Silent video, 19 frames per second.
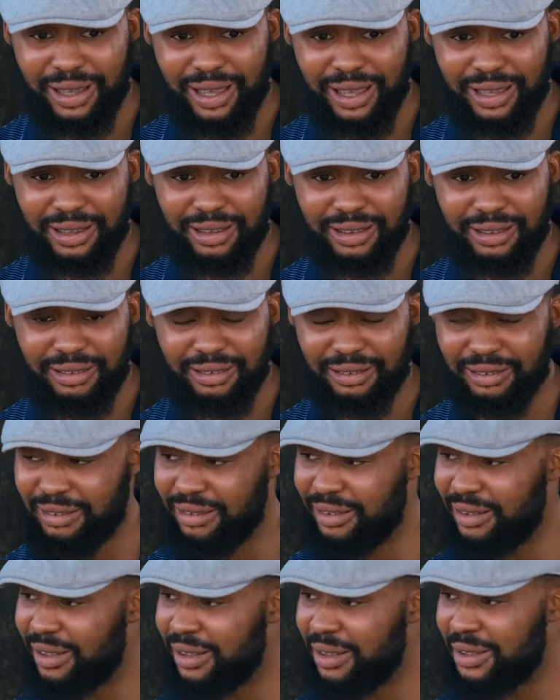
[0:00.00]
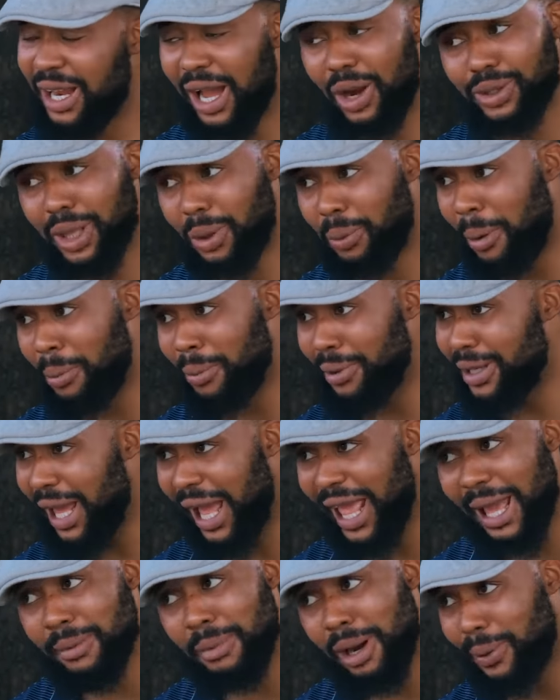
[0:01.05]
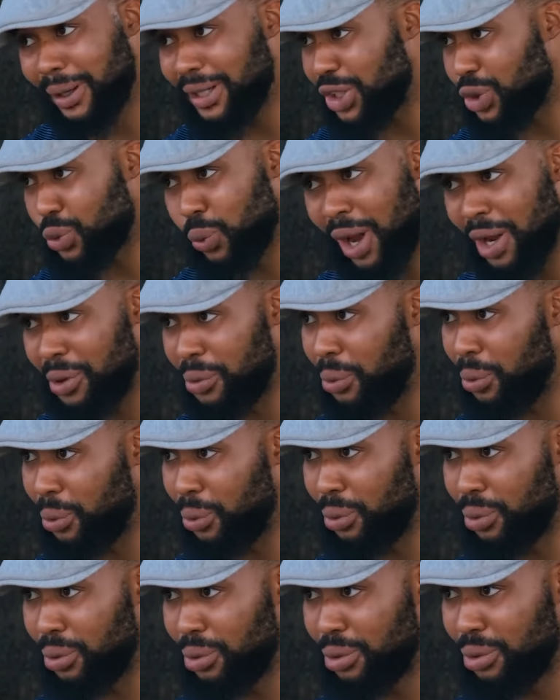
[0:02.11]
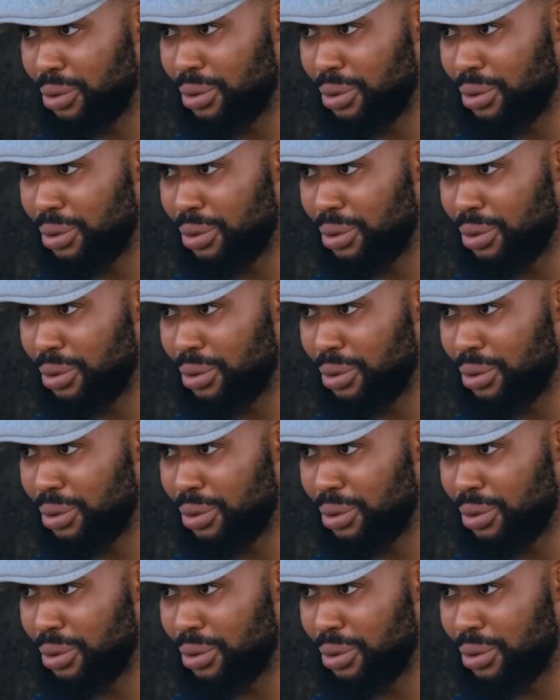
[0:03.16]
Now what about this one, no?